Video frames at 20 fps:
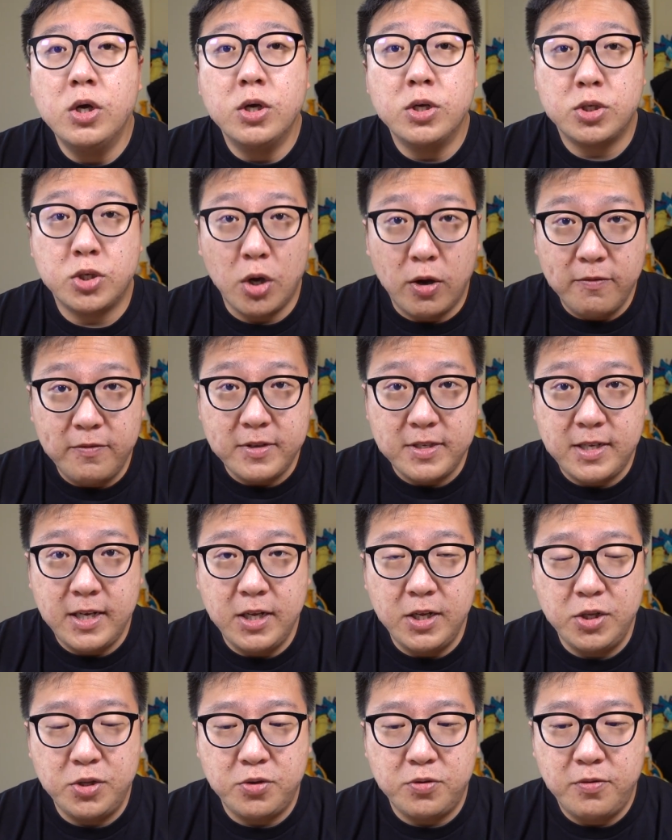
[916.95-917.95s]
So
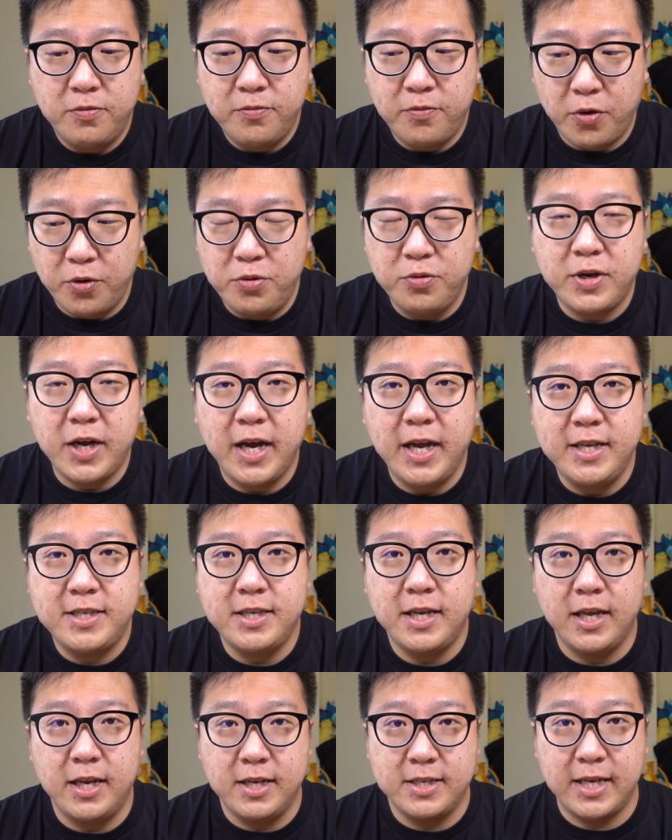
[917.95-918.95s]
obviously for you guys
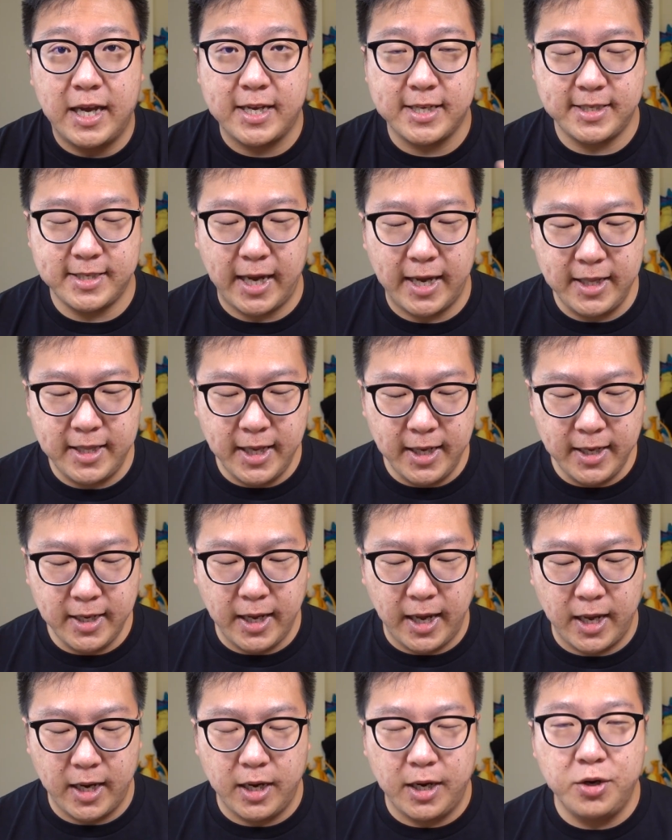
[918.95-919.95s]
it is exciting
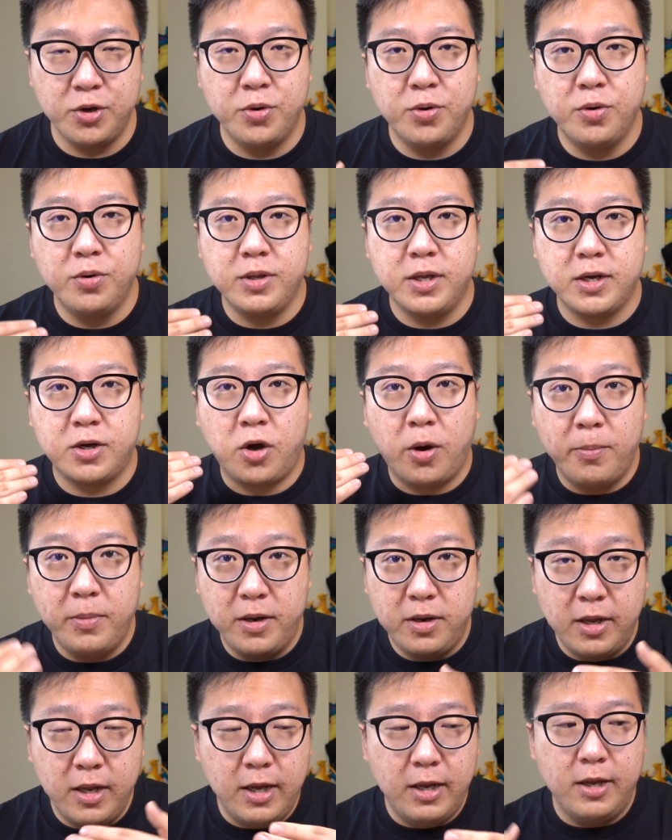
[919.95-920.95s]
and I know the
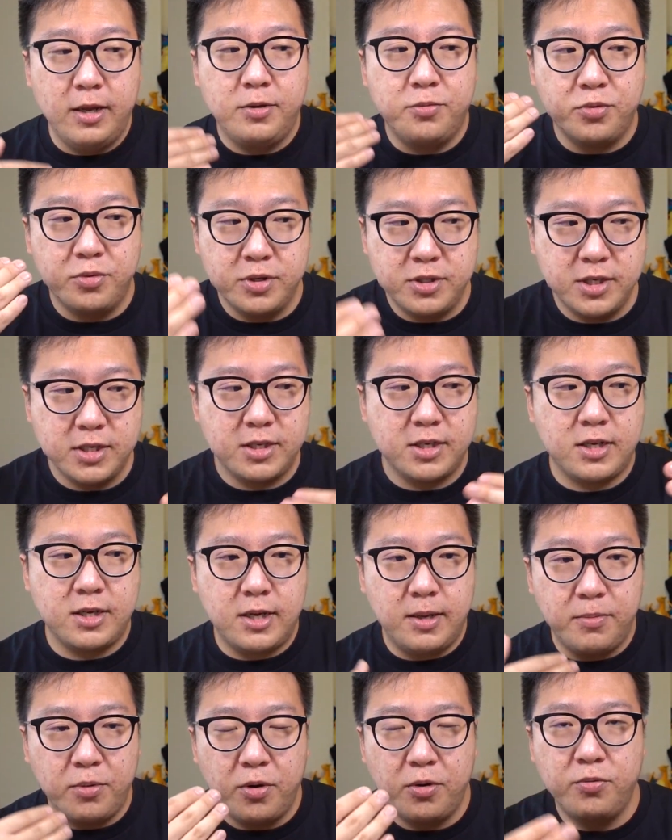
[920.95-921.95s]
community day will just
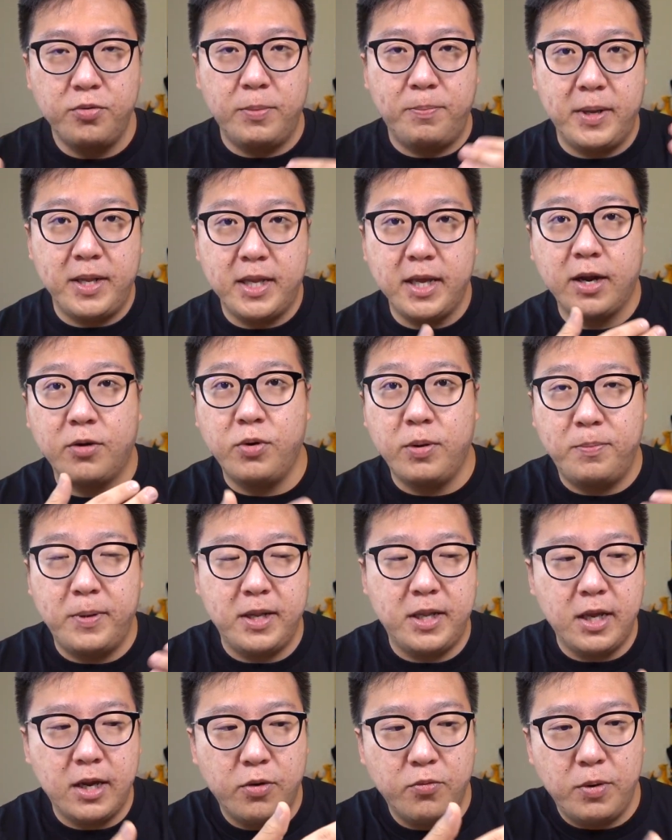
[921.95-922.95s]
keep on repeating and
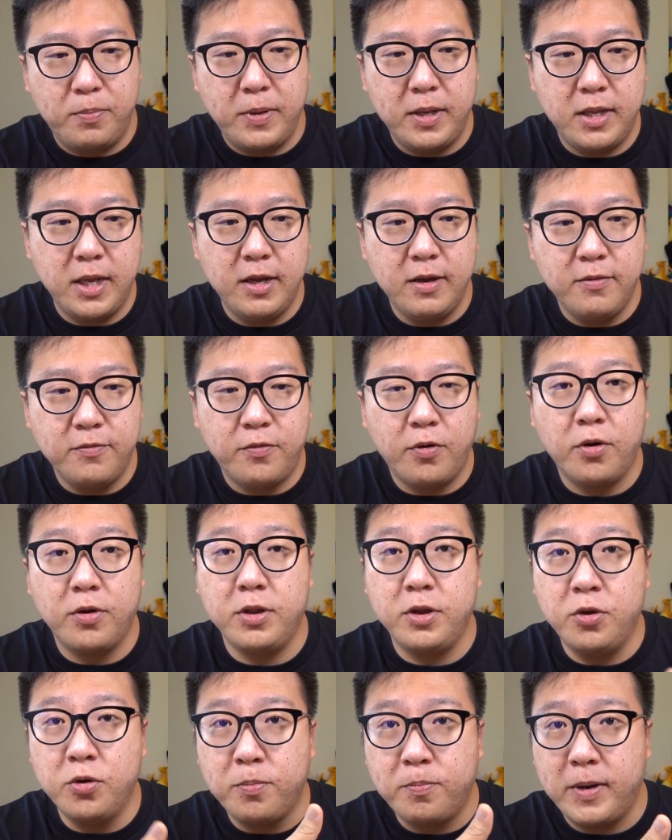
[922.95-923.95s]
repeating and repeating for
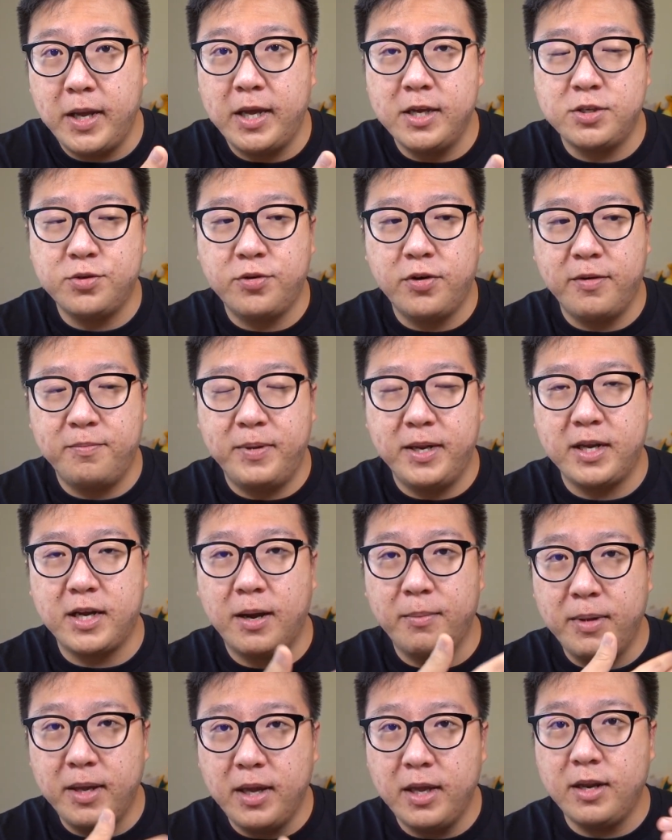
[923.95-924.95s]
new players who have been
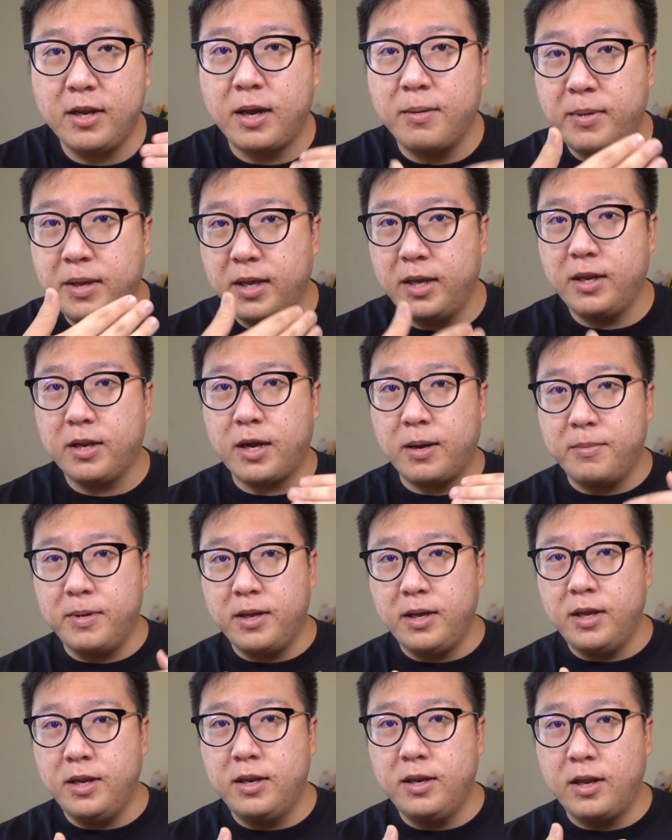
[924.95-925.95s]
coming in, coming in,
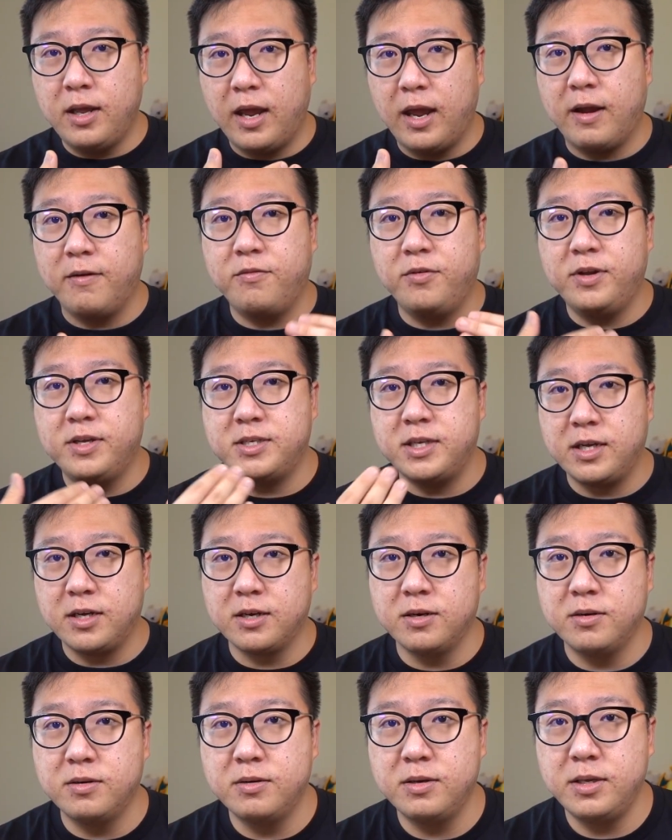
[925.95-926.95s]
coming in every
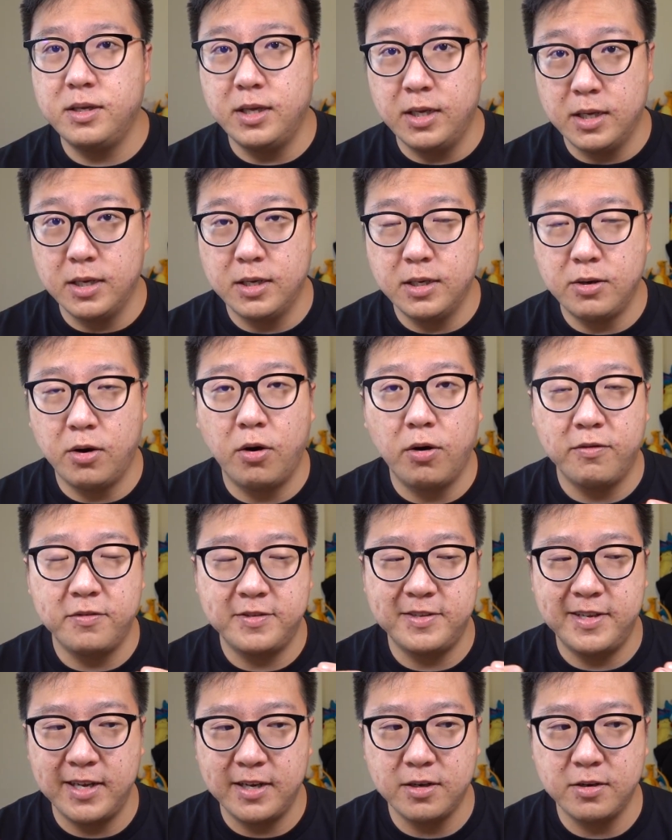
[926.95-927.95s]
single year or
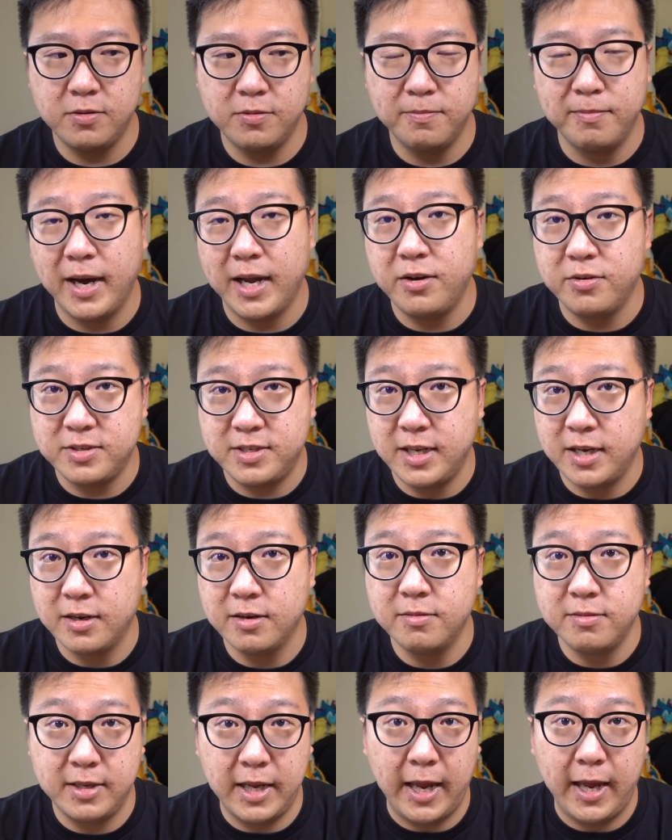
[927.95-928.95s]
single month or
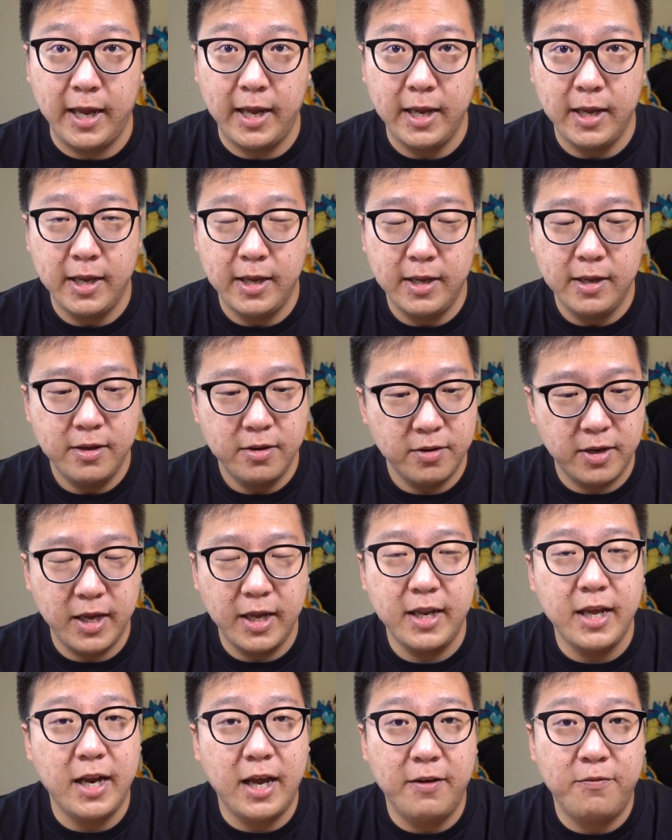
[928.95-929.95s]
single day.
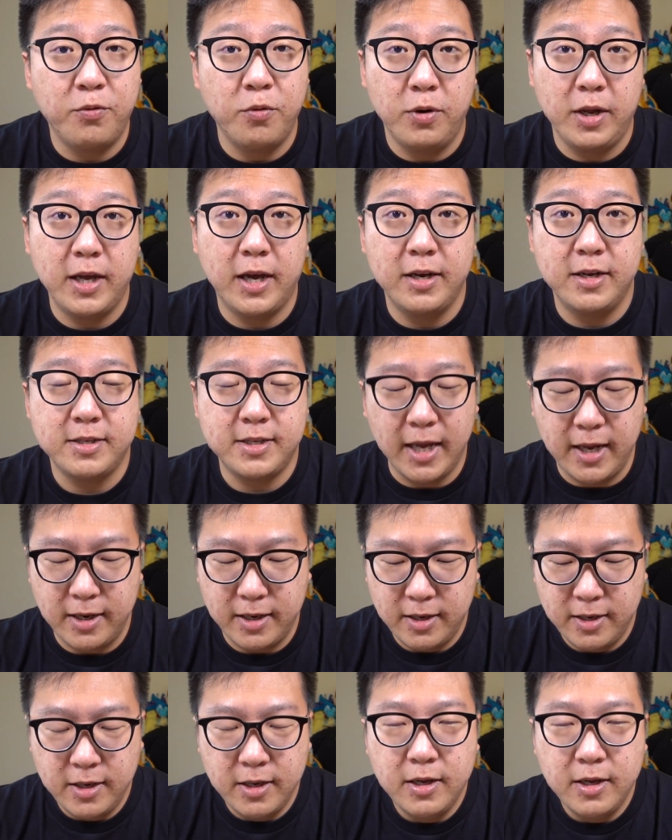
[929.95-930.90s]
Okay, that I fully understand.